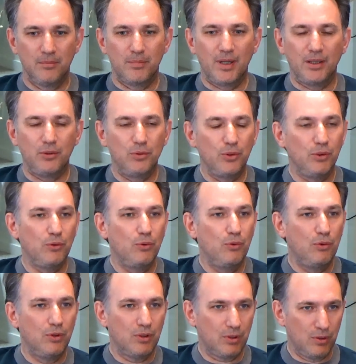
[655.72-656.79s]
by doing
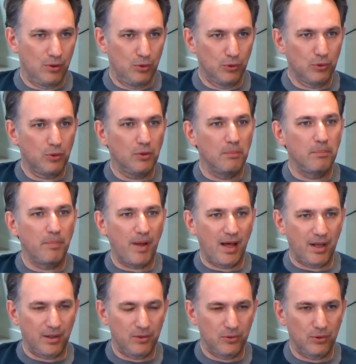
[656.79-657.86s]
good
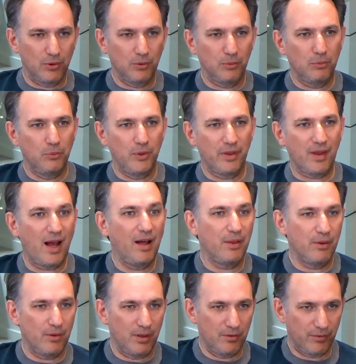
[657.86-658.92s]
comparison with
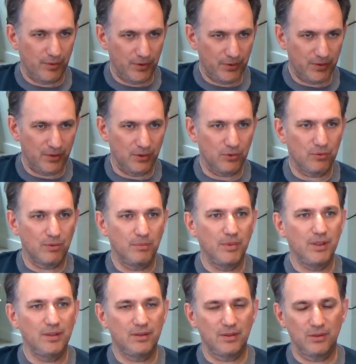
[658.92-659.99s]
other reference
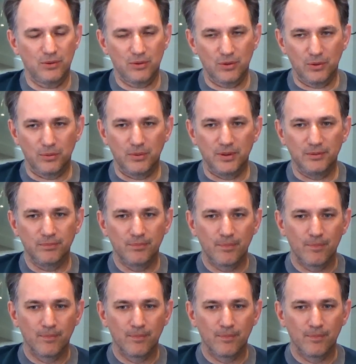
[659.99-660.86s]
instruments and so on.